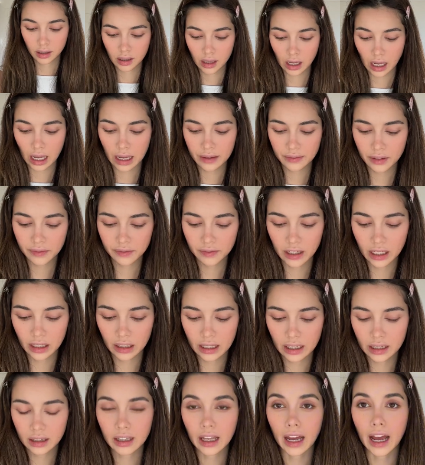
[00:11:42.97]
I have a
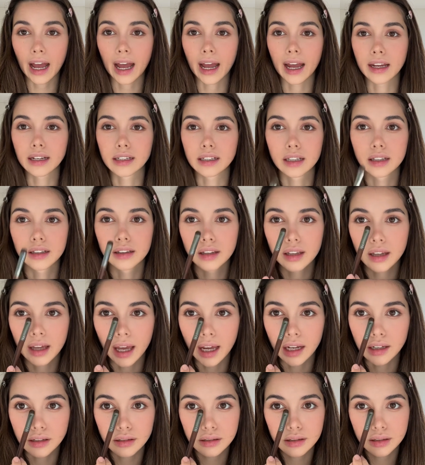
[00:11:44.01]
feeling that I did the
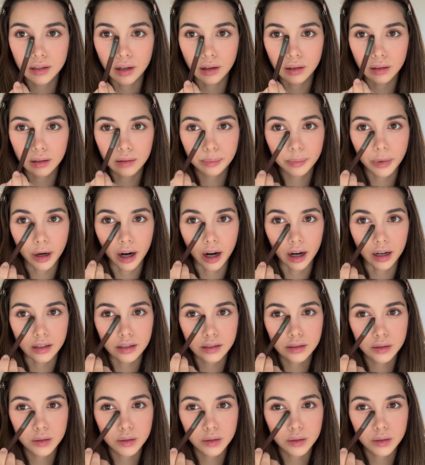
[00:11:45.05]
Aegusol part